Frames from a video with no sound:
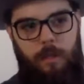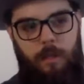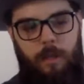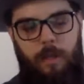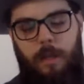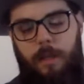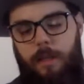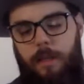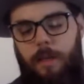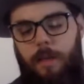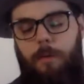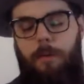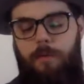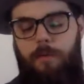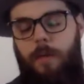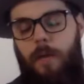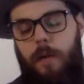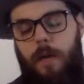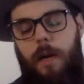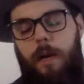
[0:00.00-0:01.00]
Not that I would have
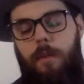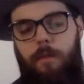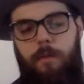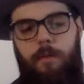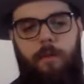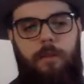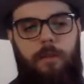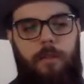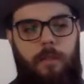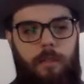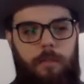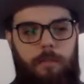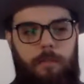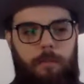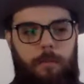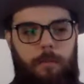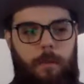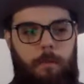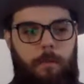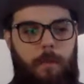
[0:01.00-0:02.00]
done either of those things.
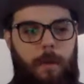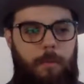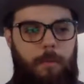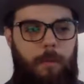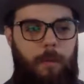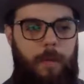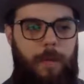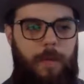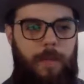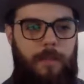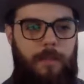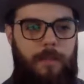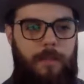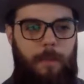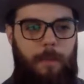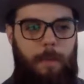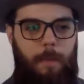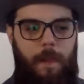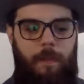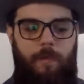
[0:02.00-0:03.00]
My point is,
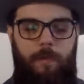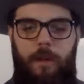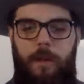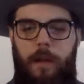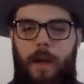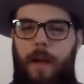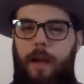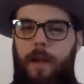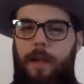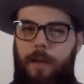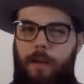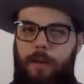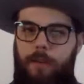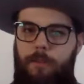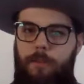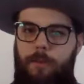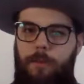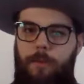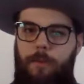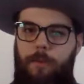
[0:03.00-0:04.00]
if you're not
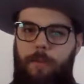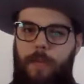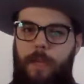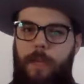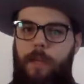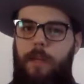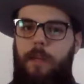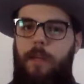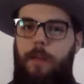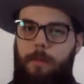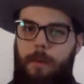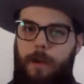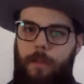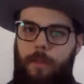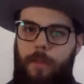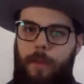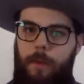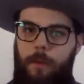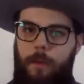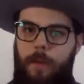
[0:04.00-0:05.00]
careful, it can come out
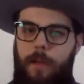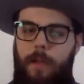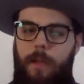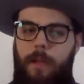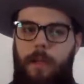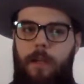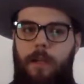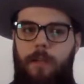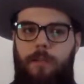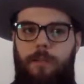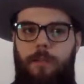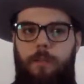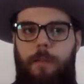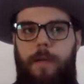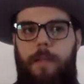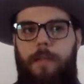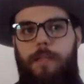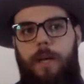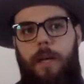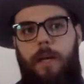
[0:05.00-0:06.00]
that way. So my
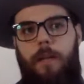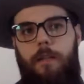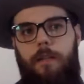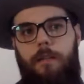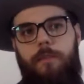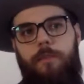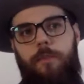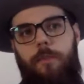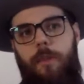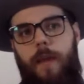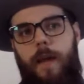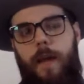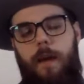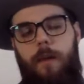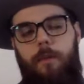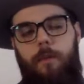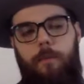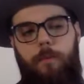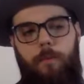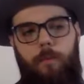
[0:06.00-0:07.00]
challenge for that
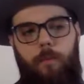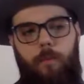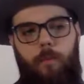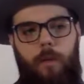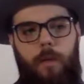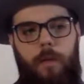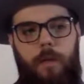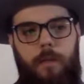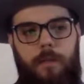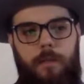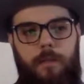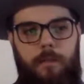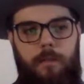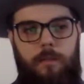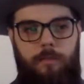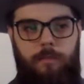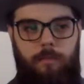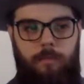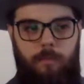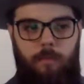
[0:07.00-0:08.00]
was
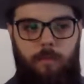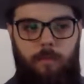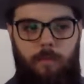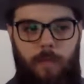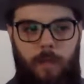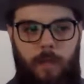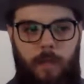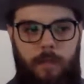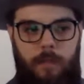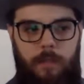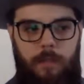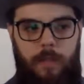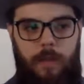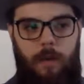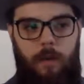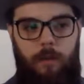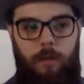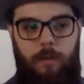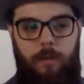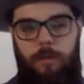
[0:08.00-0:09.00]

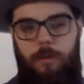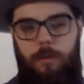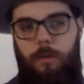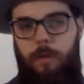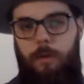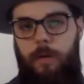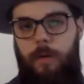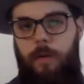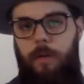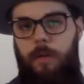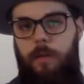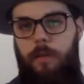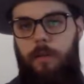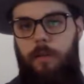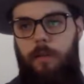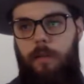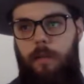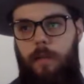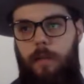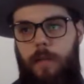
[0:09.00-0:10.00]
tell the story
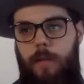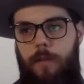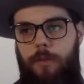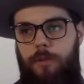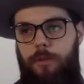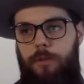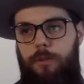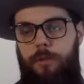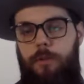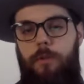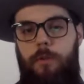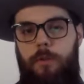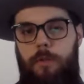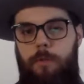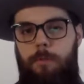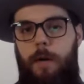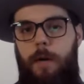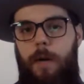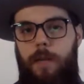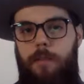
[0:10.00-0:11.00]
as true as
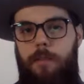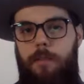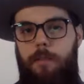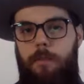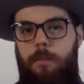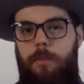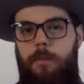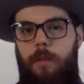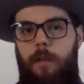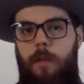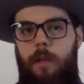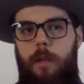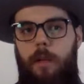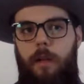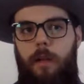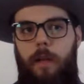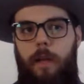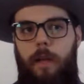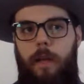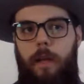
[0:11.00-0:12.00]
possible.
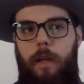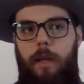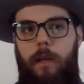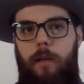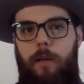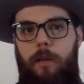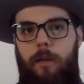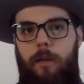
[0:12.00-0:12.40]
And